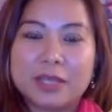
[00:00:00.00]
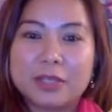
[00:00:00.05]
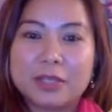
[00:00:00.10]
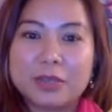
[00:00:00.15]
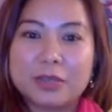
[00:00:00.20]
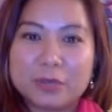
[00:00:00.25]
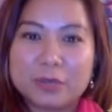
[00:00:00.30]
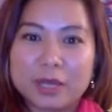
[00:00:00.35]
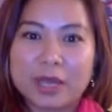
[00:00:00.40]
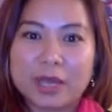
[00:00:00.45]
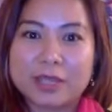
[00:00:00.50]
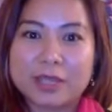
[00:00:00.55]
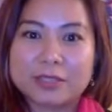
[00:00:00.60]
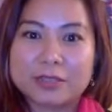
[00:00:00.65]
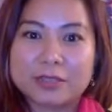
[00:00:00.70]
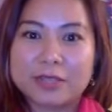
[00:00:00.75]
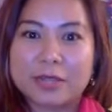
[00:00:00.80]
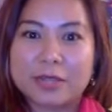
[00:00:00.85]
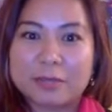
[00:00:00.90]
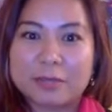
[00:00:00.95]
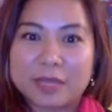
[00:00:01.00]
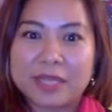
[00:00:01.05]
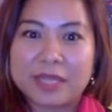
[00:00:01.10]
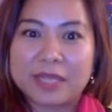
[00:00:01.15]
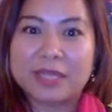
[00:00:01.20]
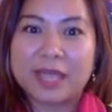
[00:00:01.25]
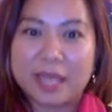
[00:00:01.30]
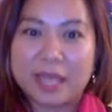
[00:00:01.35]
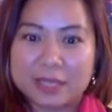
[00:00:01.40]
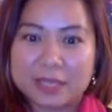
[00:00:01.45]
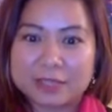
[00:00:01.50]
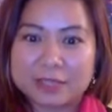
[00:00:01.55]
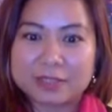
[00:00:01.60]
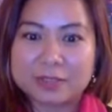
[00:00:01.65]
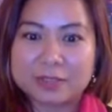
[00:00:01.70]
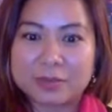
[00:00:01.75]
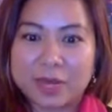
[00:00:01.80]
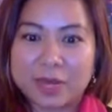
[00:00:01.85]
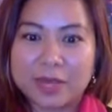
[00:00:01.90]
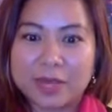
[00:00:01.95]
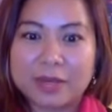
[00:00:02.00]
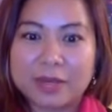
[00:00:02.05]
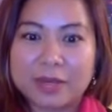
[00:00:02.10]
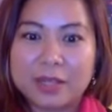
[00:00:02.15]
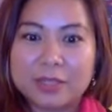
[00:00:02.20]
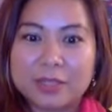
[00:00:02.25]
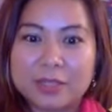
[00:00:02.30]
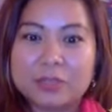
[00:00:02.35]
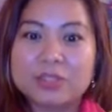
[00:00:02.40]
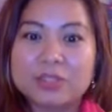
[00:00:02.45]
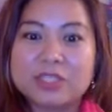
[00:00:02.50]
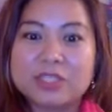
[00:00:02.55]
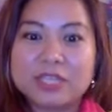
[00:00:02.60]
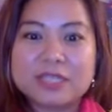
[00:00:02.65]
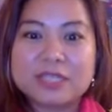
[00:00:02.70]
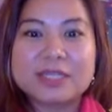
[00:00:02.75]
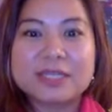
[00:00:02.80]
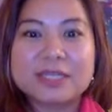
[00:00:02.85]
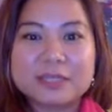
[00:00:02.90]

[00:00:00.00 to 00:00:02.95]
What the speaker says: utilized or not being enhanced, right? So it's just as